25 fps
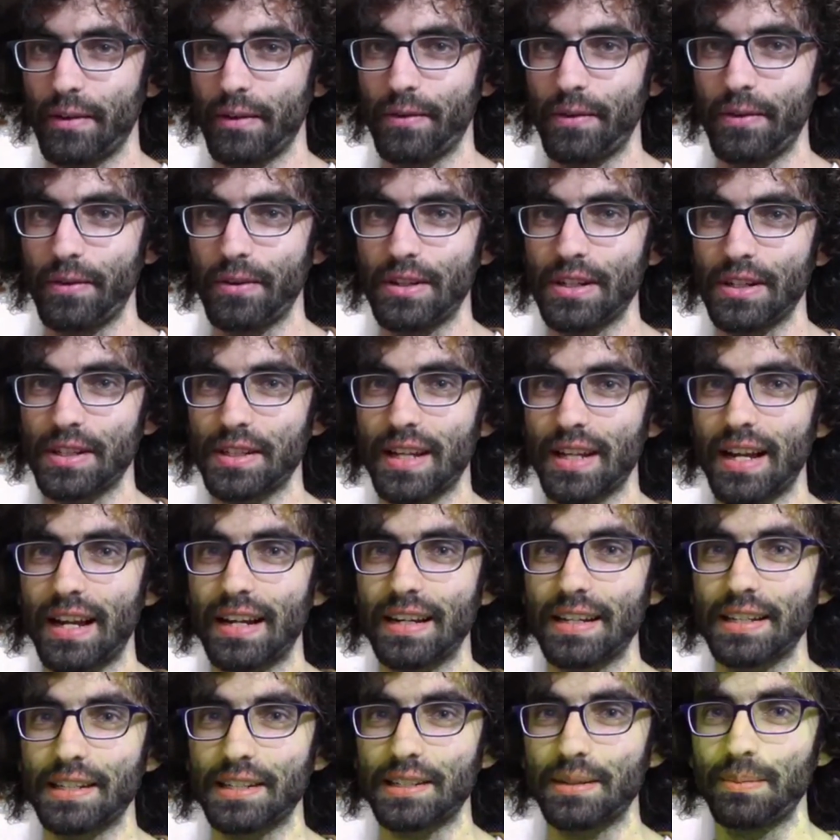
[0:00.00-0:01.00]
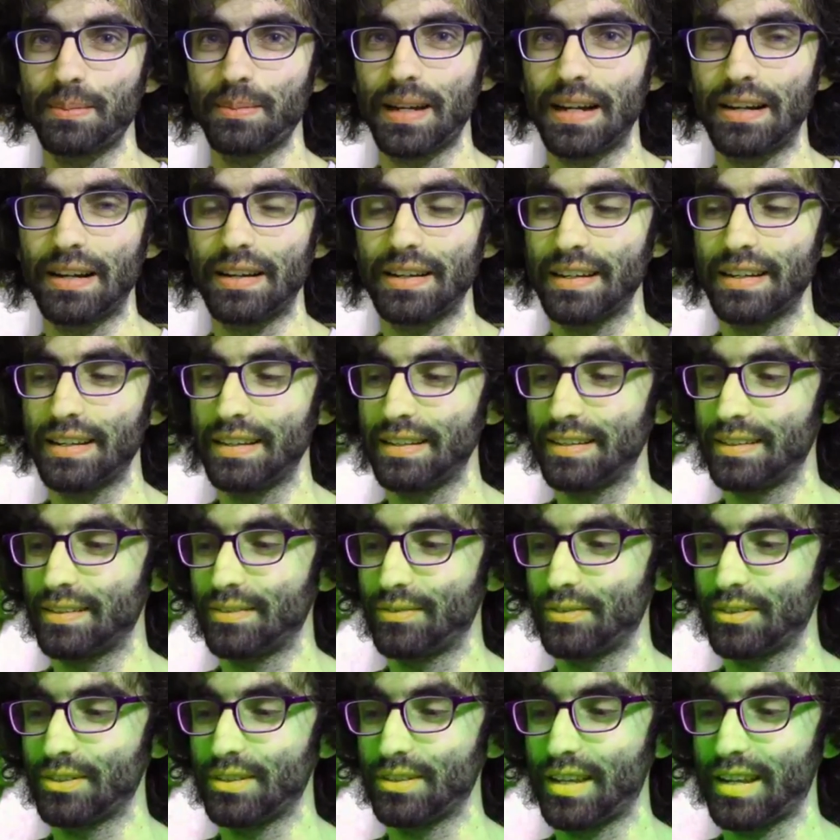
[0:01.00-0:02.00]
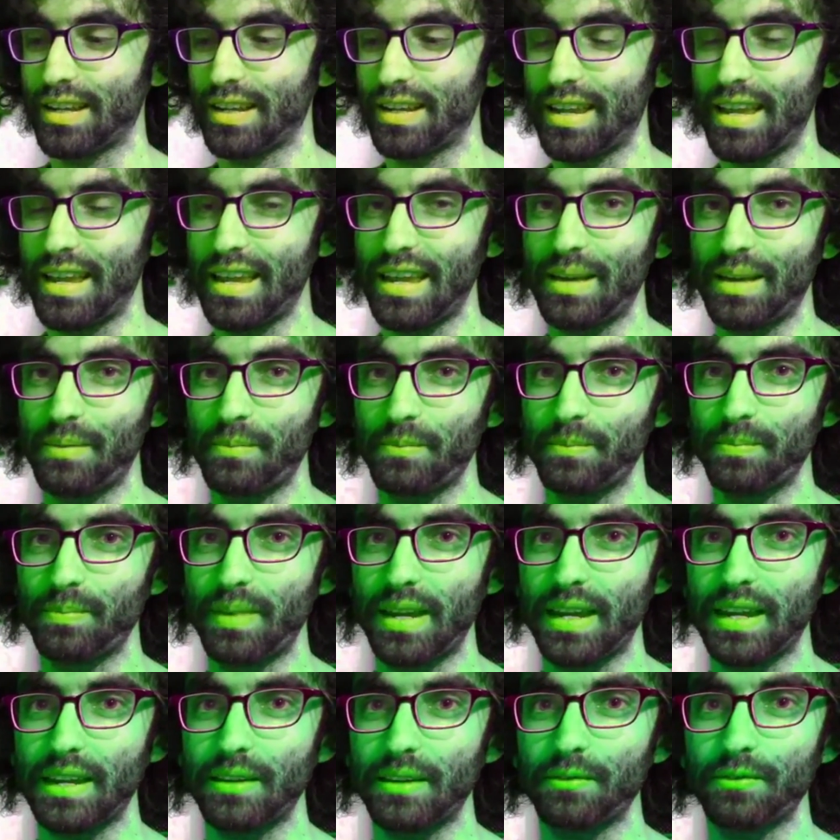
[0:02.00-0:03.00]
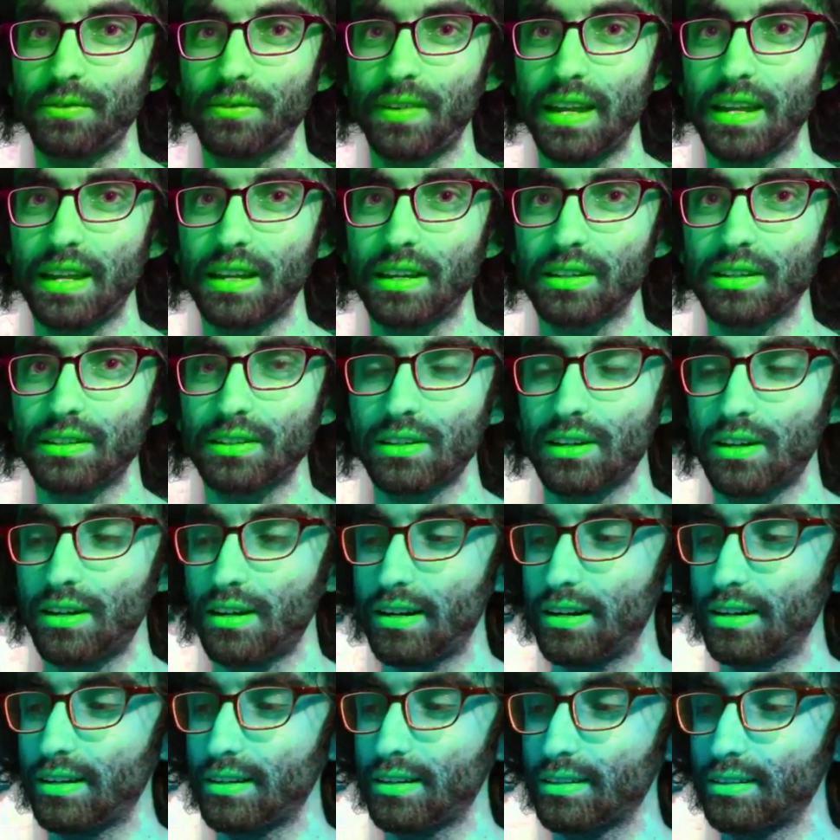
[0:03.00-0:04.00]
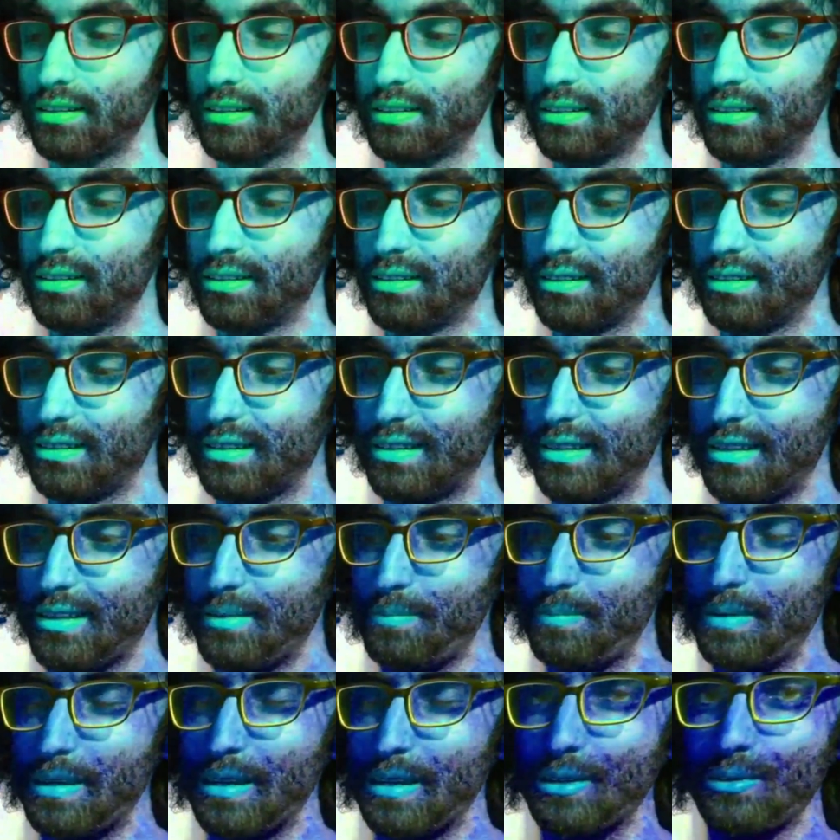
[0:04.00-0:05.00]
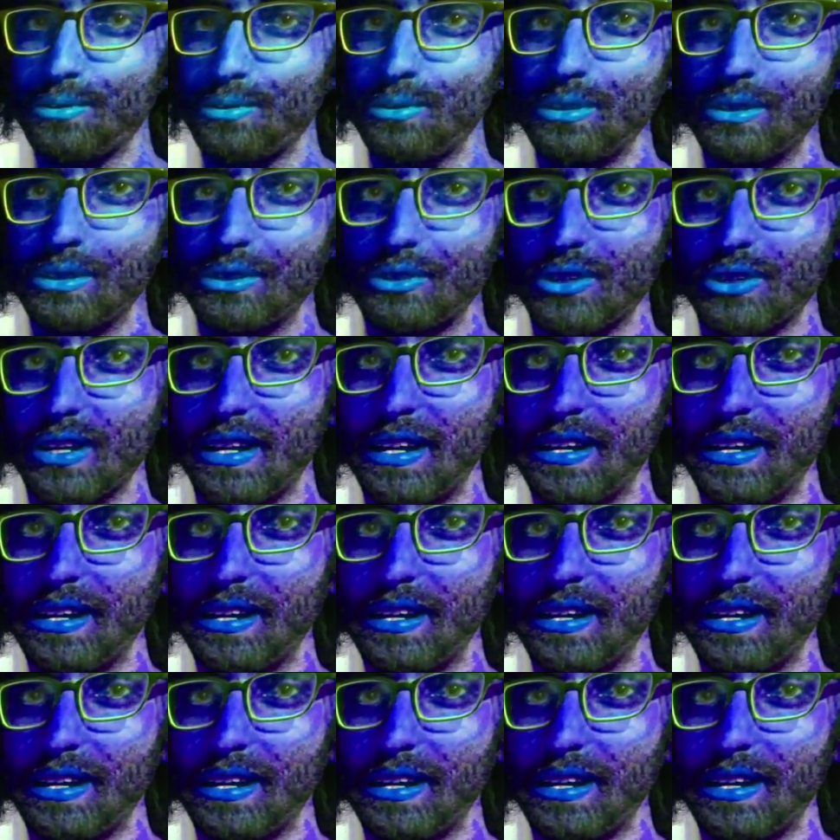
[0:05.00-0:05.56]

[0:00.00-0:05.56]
if we were just honest about it and we were like, hey, I'm making fake guitar, it'd be a cool